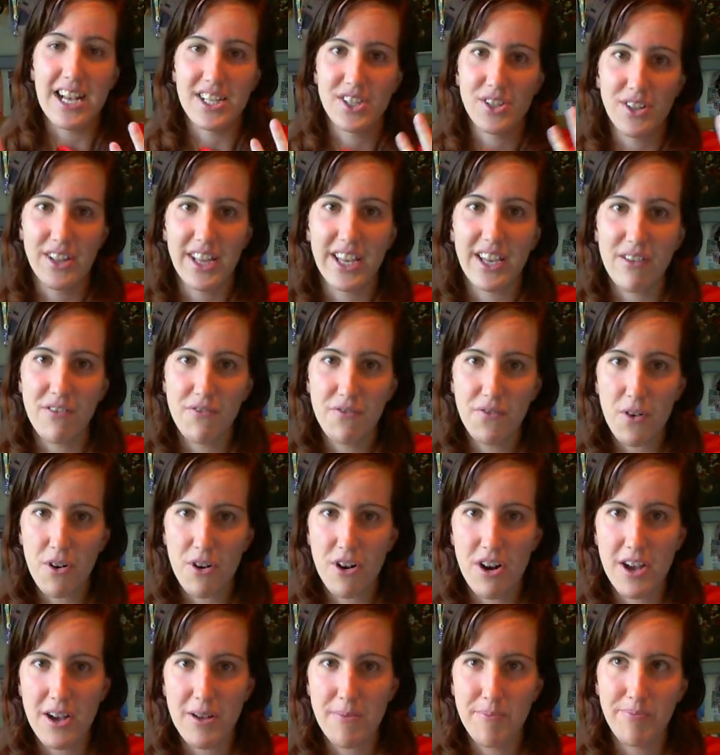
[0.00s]
So like a
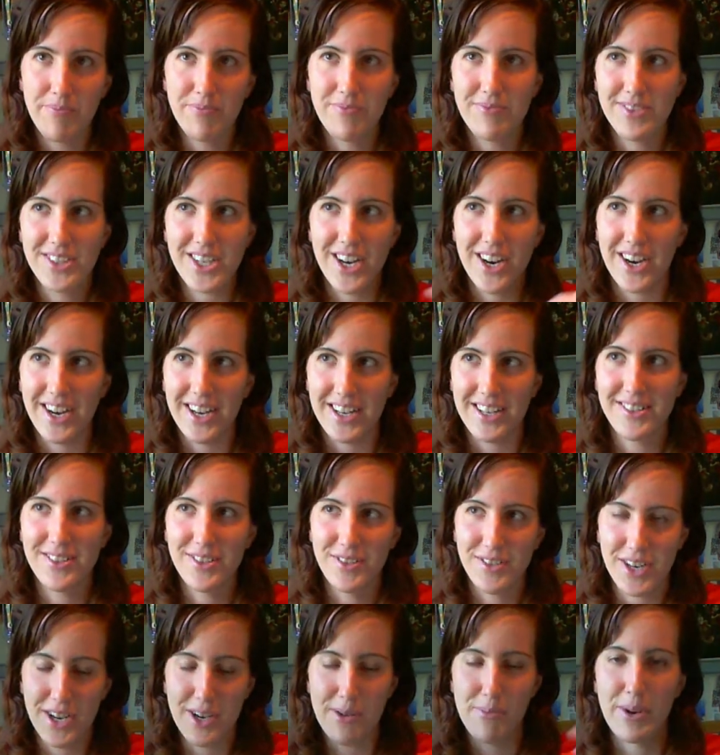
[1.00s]
forum, sorry,
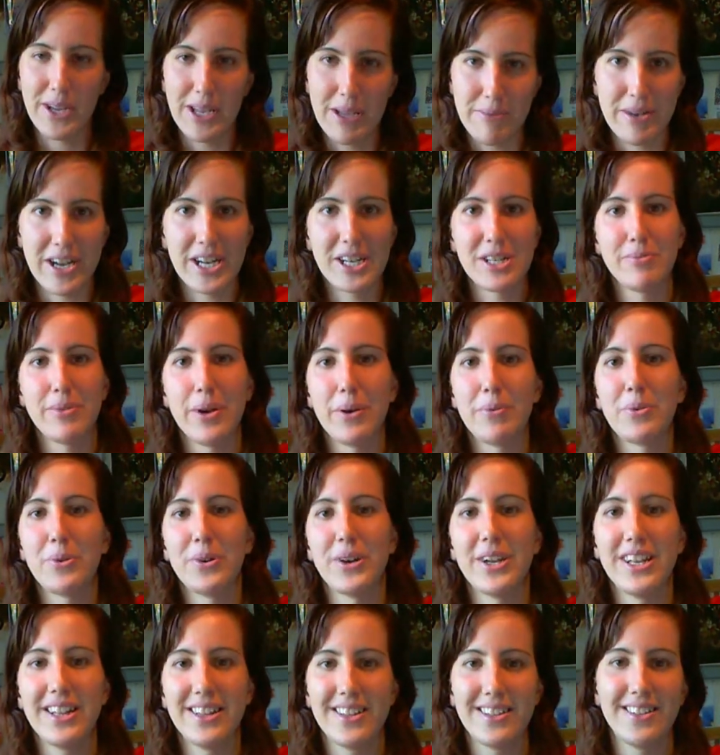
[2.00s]
trying to bring it back to my
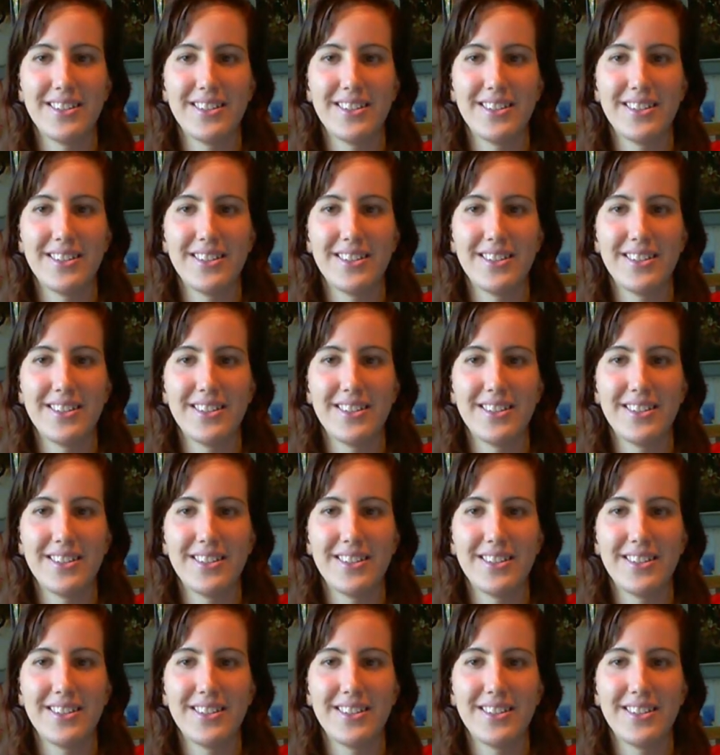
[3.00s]
point.